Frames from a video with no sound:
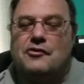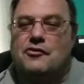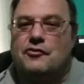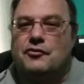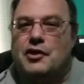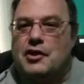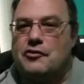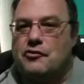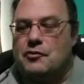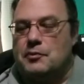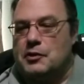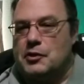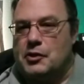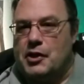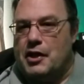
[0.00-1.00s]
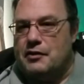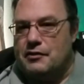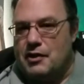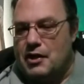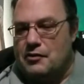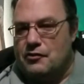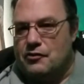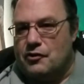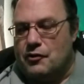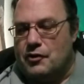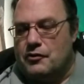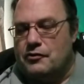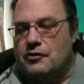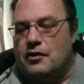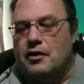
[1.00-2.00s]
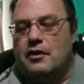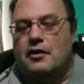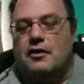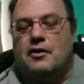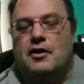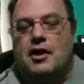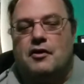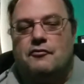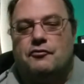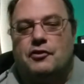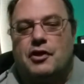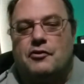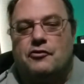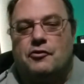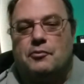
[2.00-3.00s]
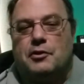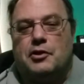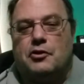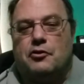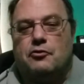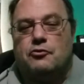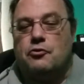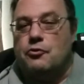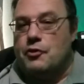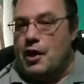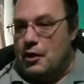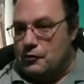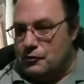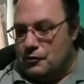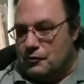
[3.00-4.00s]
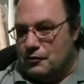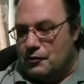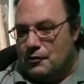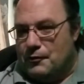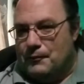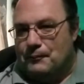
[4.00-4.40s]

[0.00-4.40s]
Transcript: the Flight Simulator ninety-eight series. And Flight Simulator two thousand